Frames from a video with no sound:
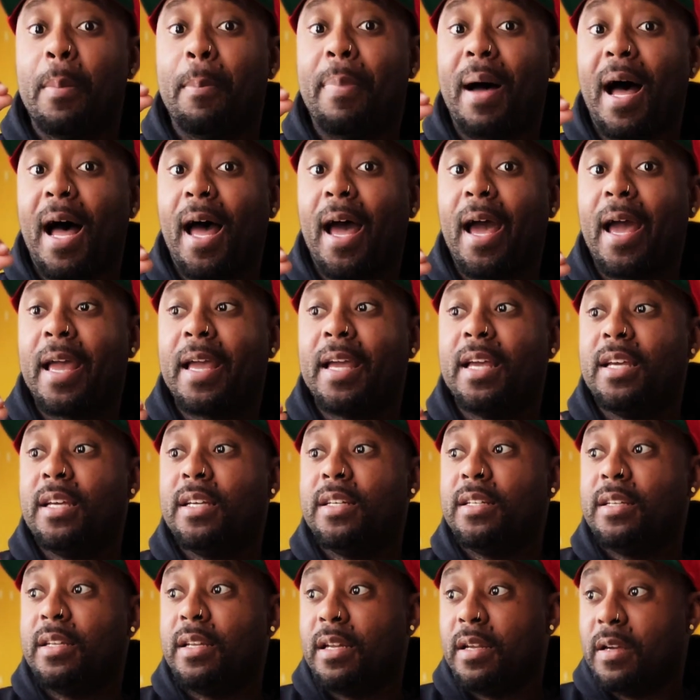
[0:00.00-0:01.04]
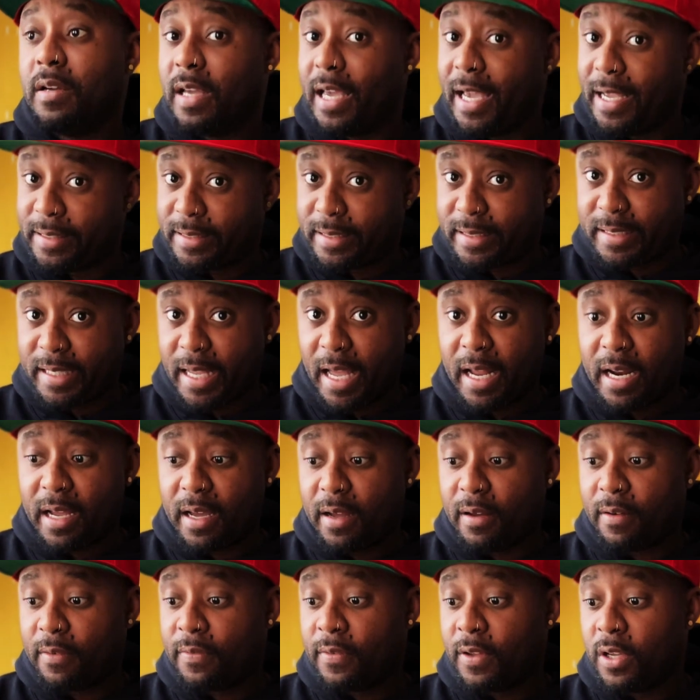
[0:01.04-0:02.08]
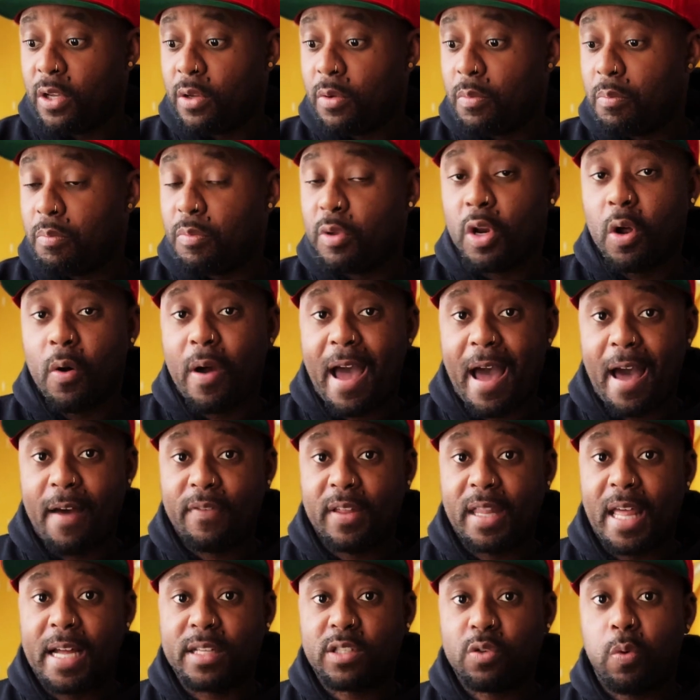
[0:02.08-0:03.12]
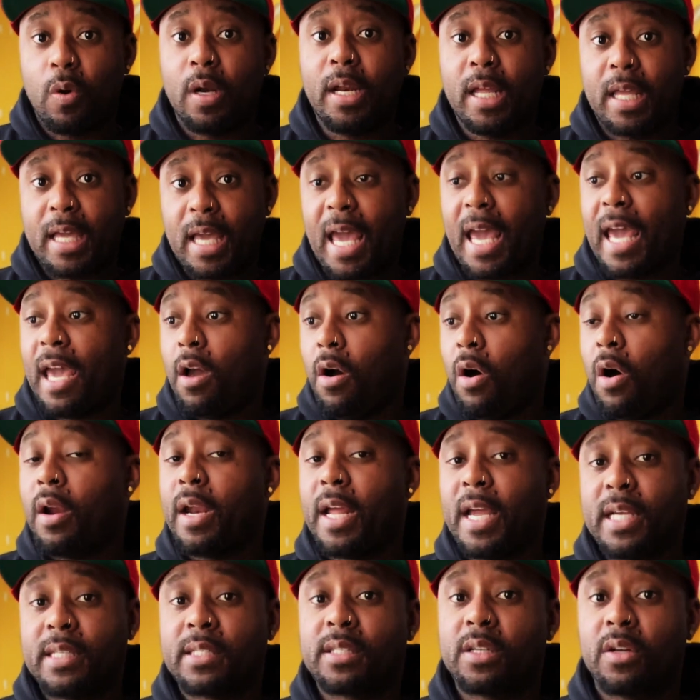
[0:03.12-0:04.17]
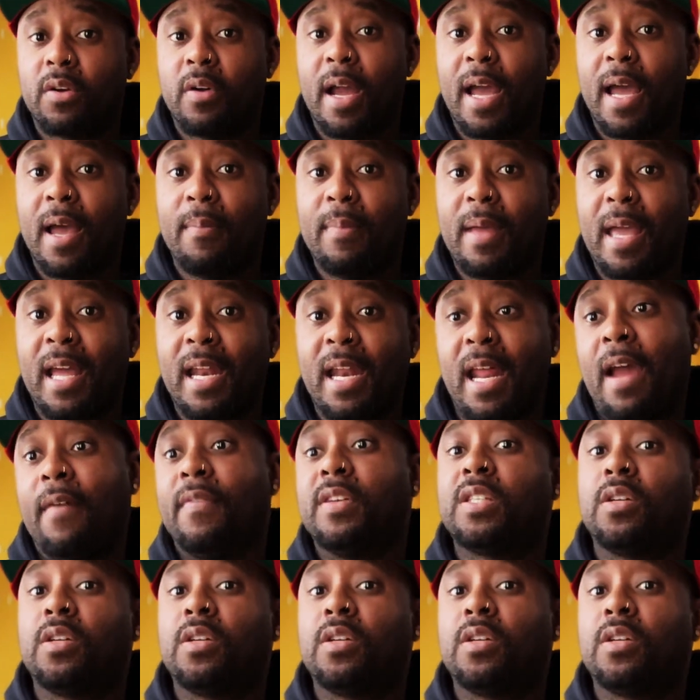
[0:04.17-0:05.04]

by, instead of having that 20K on Instagram, and every